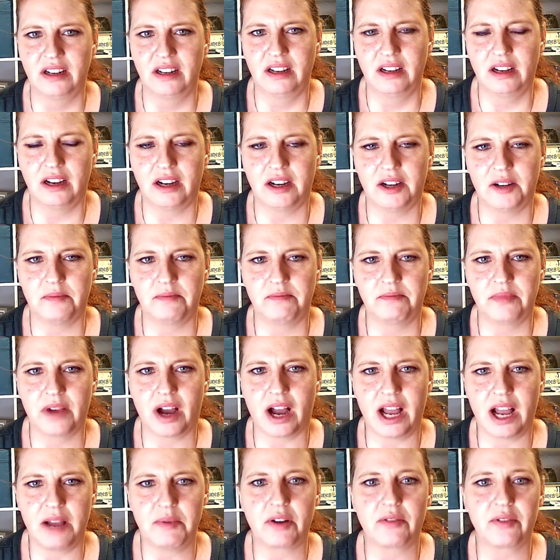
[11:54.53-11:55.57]
um,
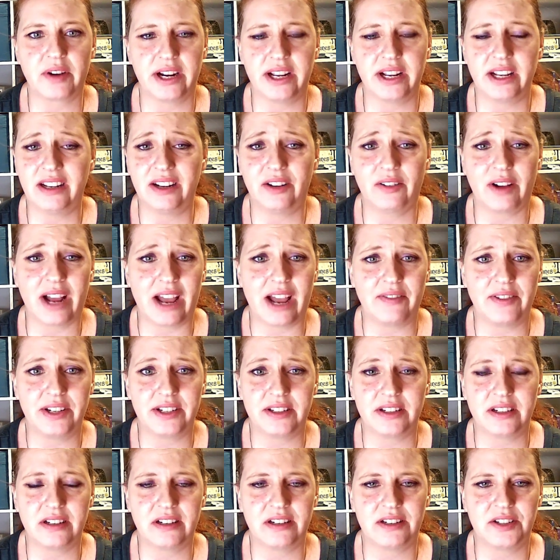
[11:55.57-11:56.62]
I'm already, you know, having
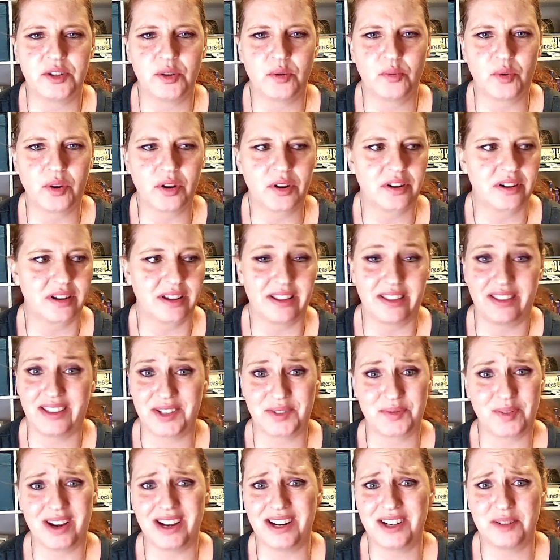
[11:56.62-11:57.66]
to, to work, and
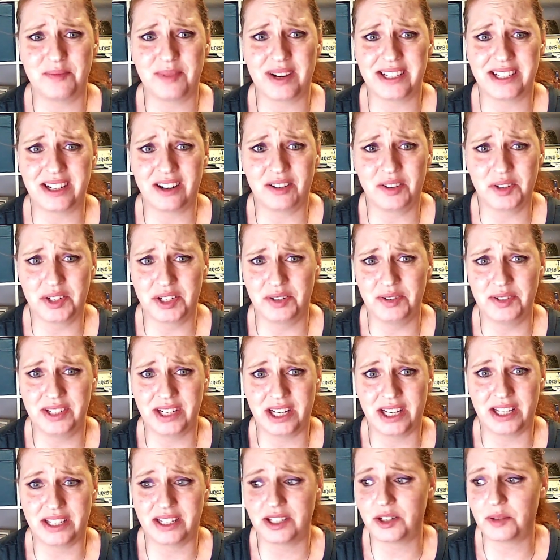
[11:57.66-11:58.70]
that's why I do my Tarot
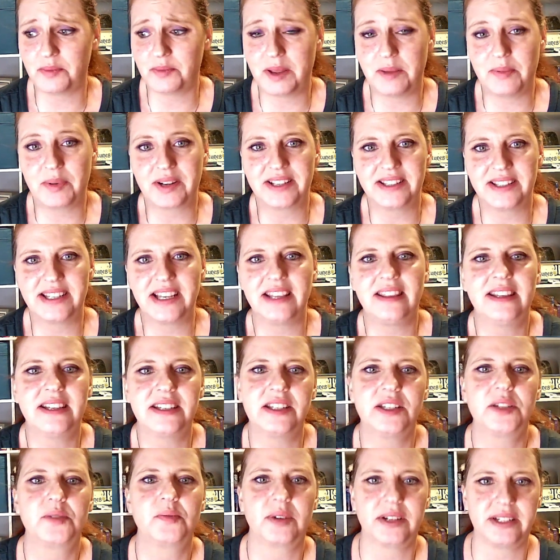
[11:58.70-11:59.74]
Tuesdays, is so people can see this
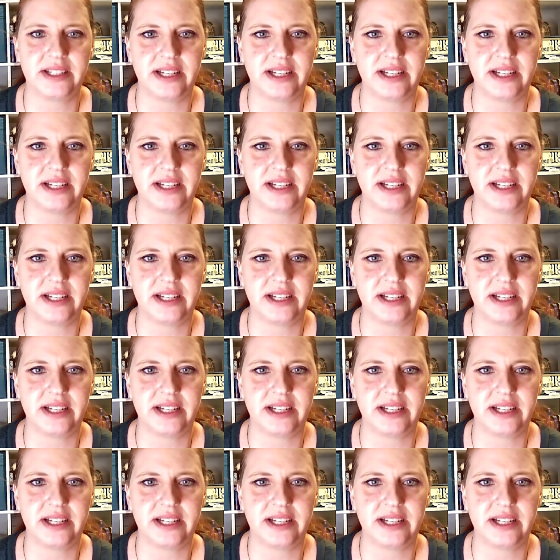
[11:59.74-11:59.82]
is what